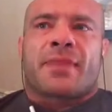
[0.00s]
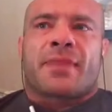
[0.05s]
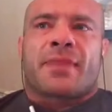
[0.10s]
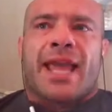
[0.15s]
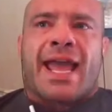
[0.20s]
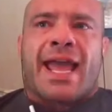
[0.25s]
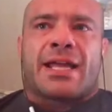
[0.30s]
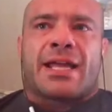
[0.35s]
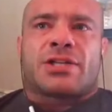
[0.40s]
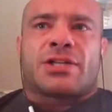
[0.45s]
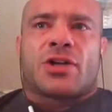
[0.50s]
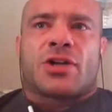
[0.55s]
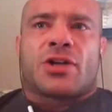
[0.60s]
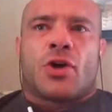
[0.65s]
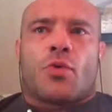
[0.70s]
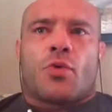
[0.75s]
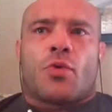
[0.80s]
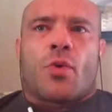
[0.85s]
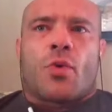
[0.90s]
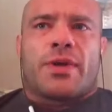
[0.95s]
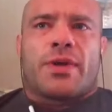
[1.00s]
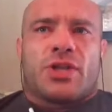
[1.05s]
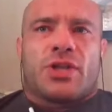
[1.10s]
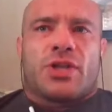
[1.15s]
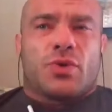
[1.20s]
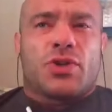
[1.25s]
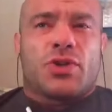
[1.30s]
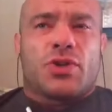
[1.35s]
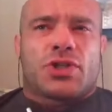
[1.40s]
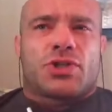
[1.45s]
And what we
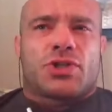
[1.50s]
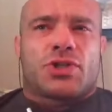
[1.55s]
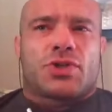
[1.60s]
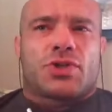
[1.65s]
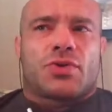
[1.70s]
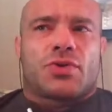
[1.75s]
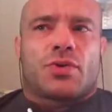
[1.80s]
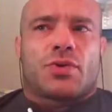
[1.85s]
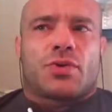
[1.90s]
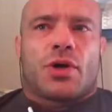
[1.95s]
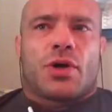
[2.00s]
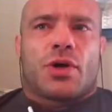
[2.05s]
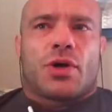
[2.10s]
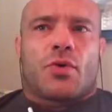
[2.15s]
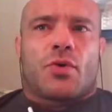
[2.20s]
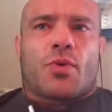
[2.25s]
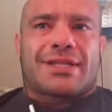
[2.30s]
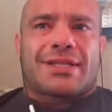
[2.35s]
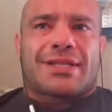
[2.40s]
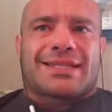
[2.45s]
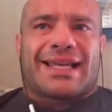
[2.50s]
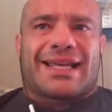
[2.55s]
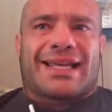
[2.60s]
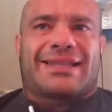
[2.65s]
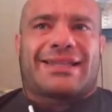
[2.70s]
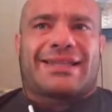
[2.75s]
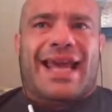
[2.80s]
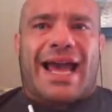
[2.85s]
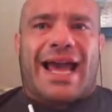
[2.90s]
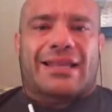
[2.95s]
used to do was
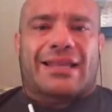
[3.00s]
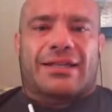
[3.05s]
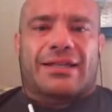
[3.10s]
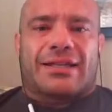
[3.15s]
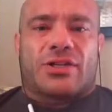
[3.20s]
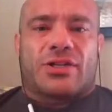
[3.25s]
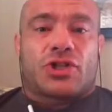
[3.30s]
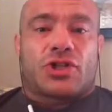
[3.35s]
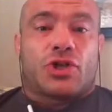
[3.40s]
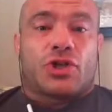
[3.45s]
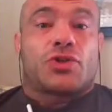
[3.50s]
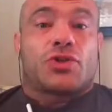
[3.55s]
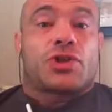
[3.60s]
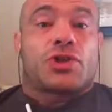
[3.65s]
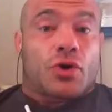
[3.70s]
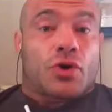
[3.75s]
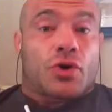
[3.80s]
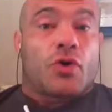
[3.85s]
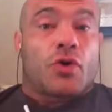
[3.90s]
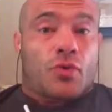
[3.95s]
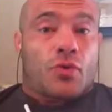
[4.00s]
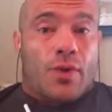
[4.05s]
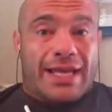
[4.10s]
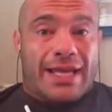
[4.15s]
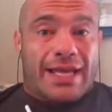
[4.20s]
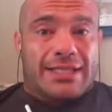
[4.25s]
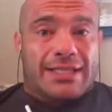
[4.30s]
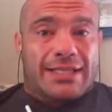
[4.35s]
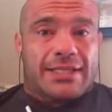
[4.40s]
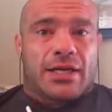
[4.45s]
let the athletes choose their own
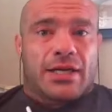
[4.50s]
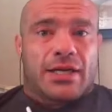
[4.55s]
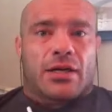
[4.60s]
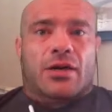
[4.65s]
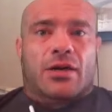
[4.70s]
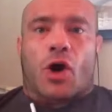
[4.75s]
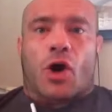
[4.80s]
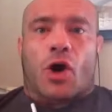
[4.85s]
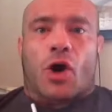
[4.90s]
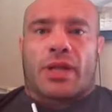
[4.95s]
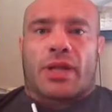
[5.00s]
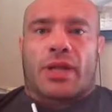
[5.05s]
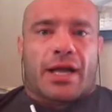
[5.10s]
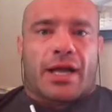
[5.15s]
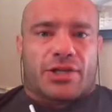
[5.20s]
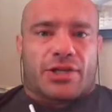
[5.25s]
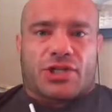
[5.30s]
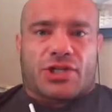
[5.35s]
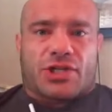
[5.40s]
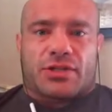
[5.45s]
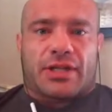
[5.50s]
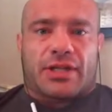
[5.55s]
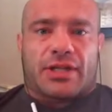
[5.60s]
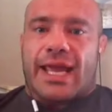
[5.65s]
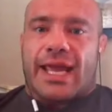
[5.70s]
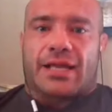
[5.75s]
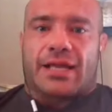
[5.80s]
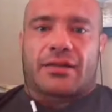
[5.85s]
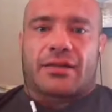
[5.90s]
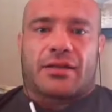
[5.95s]
weights, carte blanche.
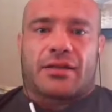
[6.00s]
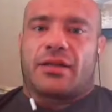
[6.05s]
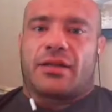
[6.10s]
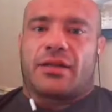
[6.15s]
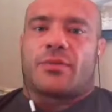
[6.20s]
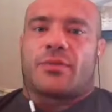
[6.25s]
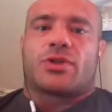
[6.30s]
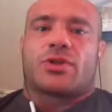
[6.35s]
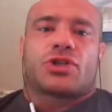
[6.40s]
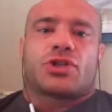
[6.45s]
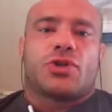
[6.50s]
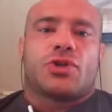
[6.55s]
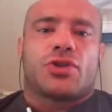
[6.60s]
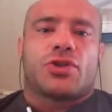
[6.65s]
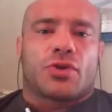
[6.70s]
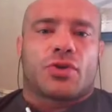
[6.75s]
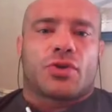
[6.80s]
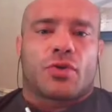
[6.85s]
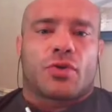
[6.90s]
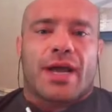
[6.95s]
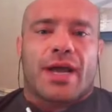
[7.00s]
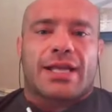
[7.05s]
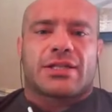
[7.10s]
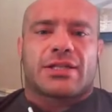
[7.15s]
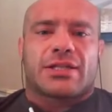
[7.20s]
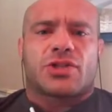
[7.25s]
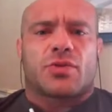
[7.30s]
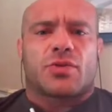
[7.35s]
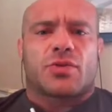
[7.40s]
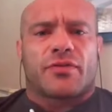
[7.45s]
Like uh, they would just choose their own weights,
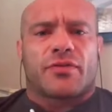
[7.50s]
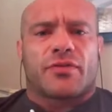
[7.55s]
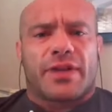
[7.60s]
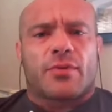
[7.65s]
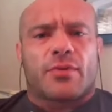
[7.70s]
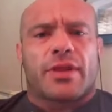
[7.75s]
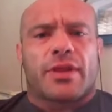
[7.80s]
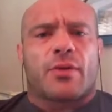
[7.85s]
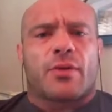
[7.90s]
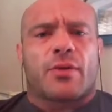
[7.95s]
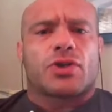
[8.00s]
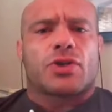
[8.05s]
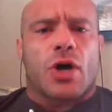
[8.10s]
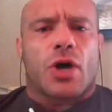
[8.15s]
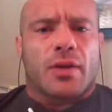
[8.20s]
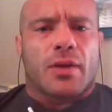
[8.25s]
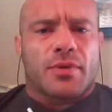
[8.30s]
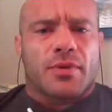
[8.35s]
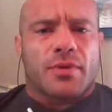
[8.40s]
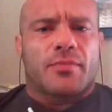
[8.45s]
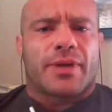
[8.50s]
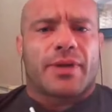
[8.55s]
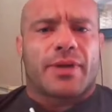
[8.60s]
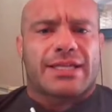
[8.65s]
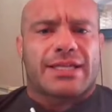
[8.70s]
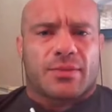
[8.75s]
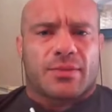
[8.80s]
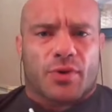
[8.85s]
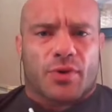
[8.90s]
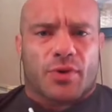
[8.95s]
and they sort of they were they were taught the uh,
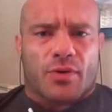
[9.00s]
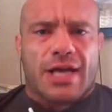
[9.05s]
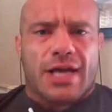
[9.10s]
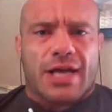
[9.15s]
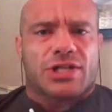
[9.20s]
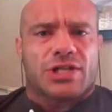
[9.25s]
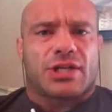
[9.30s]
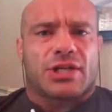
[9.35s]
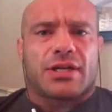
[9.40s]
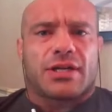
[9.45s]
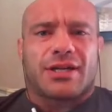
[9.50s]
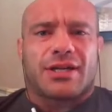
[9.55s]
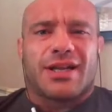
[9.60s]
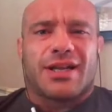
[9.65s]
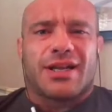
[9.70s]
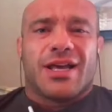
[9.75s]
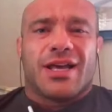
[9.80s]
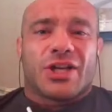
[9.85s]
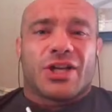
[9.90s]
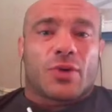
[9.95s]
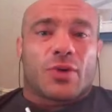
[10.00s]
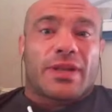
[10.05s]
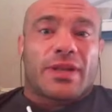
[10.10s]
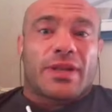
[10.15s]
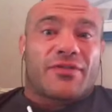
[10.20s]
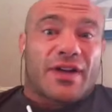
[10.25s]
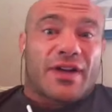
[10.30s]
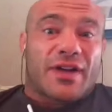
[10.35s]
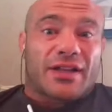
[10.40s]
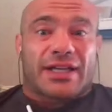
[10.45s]
basic progression, and you know when mm -hmm. they
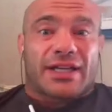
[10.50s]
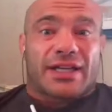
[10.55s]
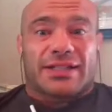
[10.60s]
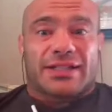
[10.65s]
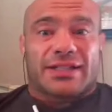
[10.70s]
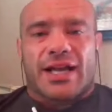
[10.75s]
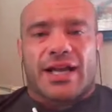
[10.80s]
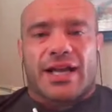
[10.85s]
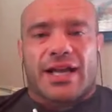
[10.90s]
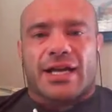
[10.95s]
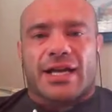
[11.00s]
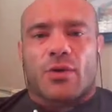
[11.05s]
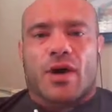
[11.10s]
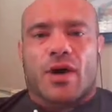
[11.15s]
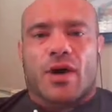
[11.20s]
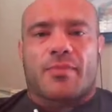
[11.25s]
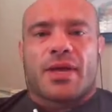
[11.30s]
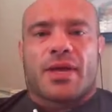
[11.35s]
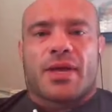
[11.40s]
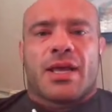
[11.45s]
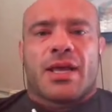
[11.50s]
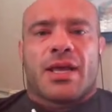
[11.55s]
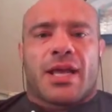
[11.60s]
mm-hmm. felt like it, they'd kind of go up.